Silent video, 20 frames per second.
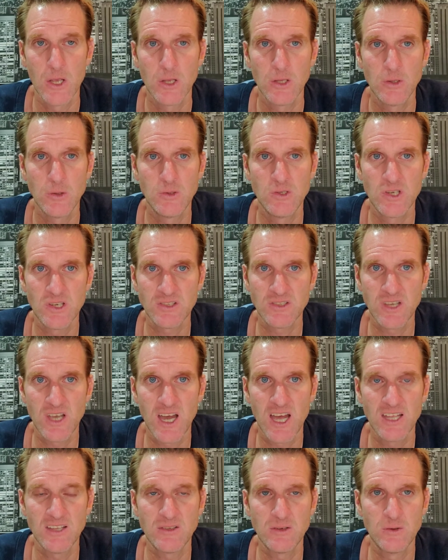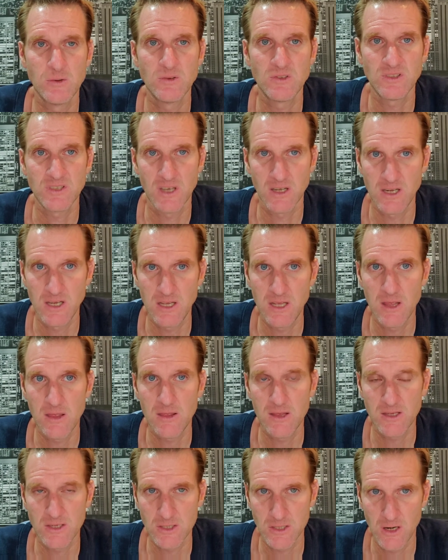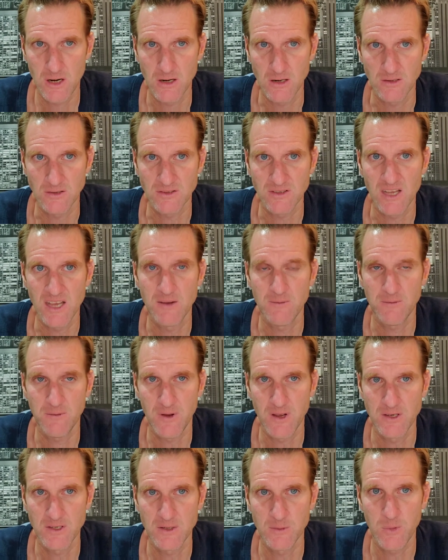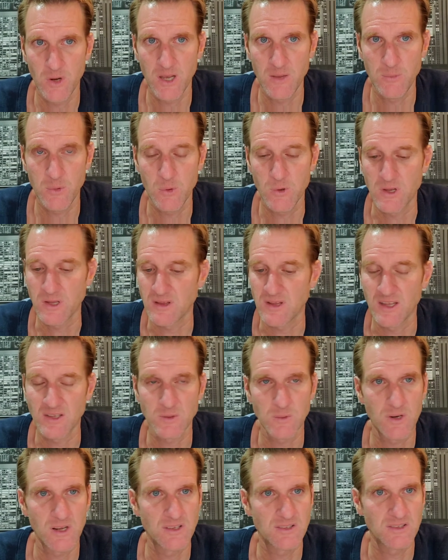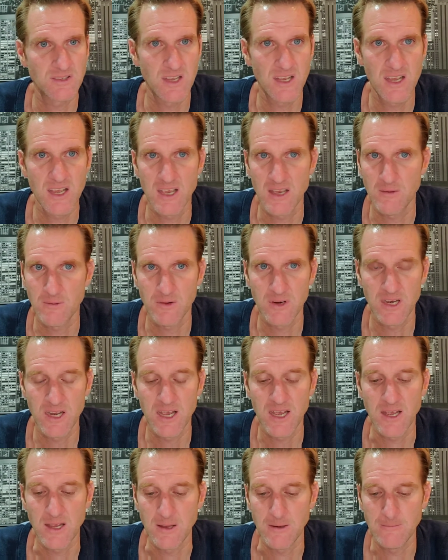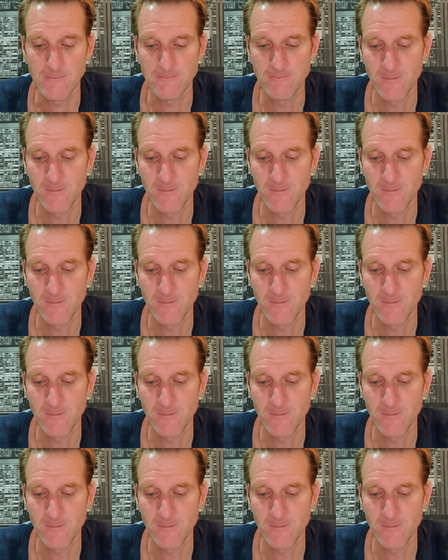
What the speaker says: You just got to study the charts and find your buy point. That's what I say every day.